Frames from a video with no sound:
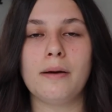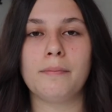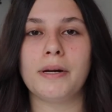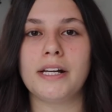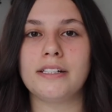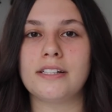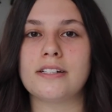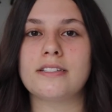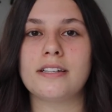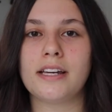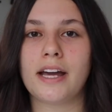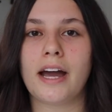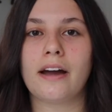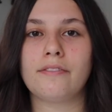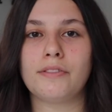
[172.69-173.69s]
But it doesn't
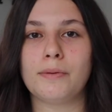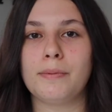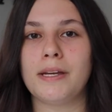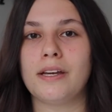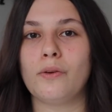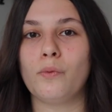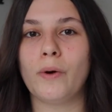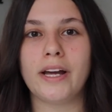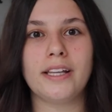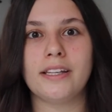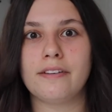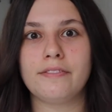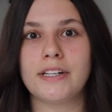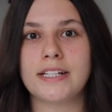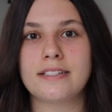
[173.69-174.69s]
have to be
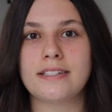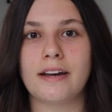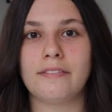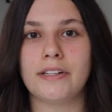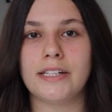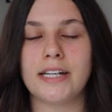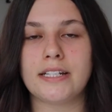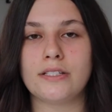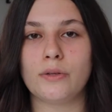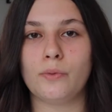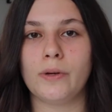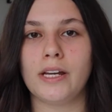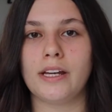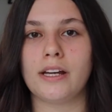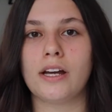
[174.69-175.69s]
weightlifting seven days a
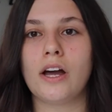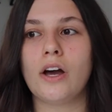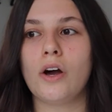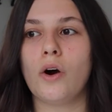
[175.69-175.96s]
week